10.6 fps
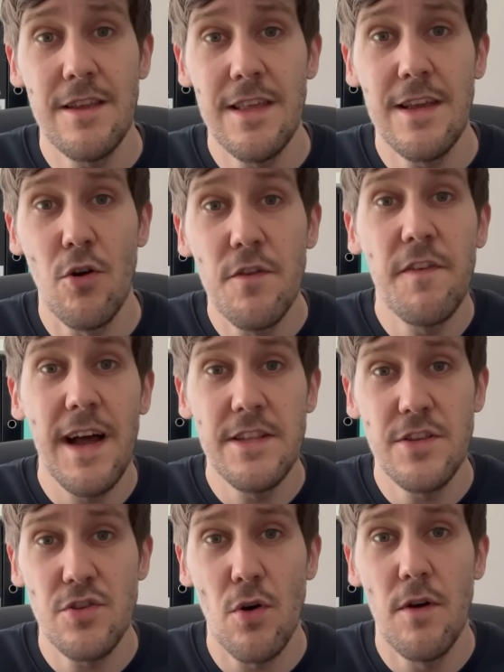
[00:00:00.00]
you could find
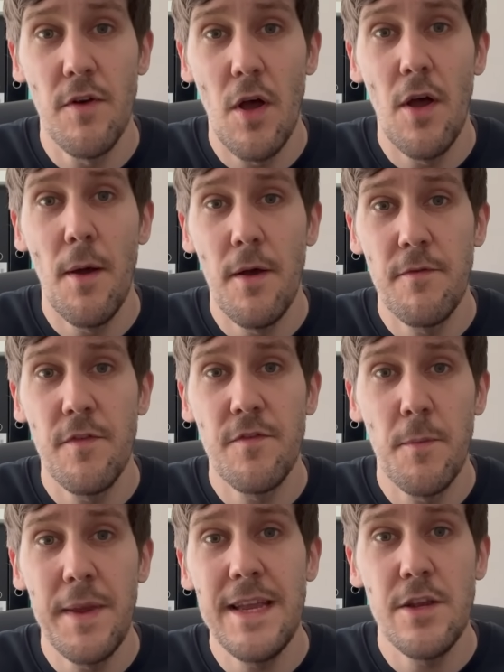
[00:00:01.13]
to sort of a, a
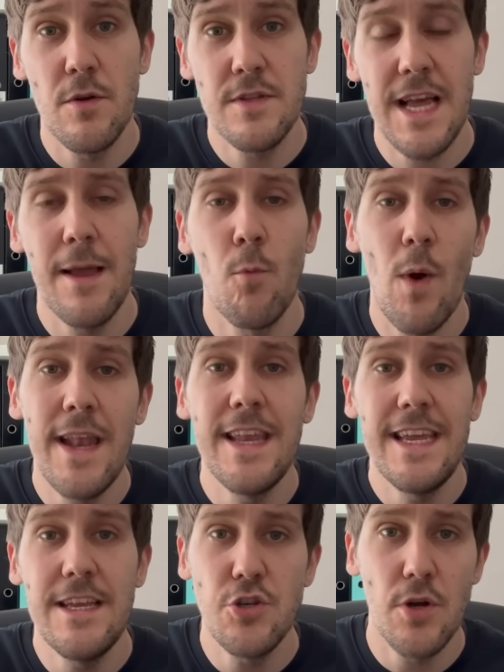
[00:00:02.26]
Fabinho type when
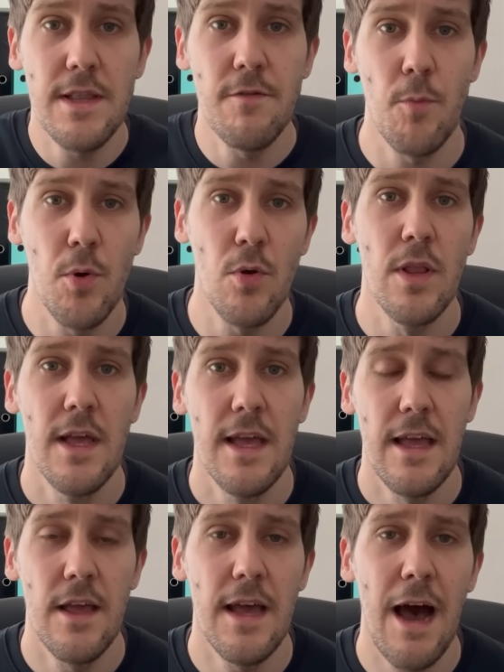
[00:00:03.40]
he joined Liverpool uh,